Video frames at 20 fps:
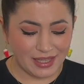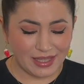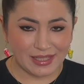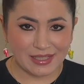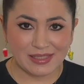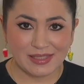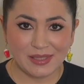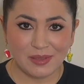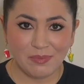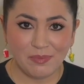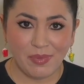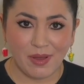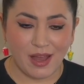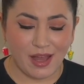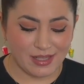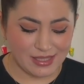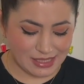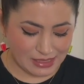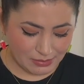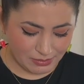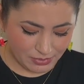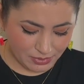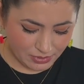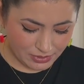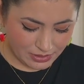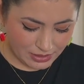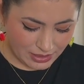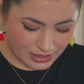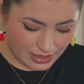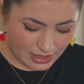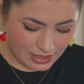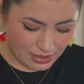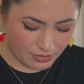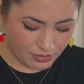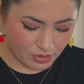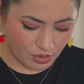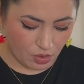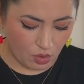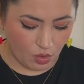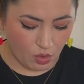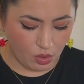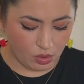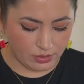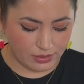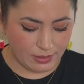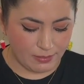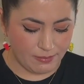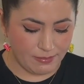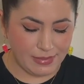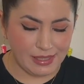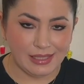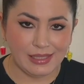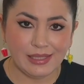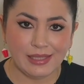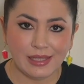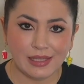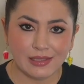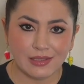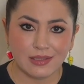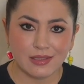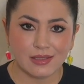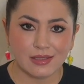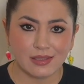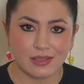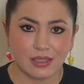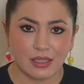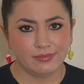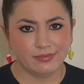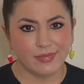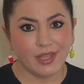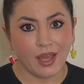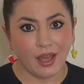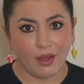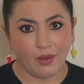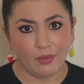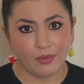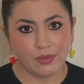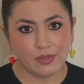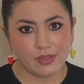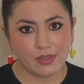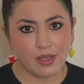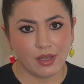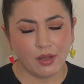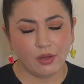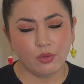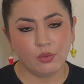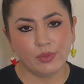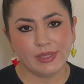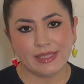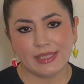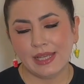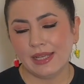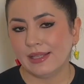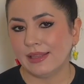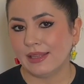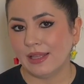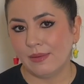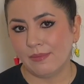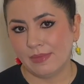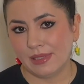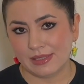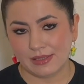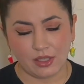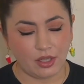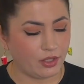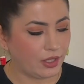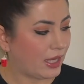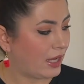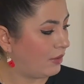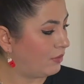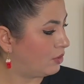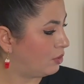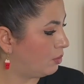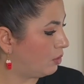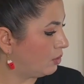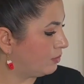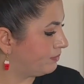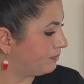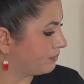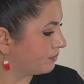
is it possible to count all the millions? No. So we take them as uncountable.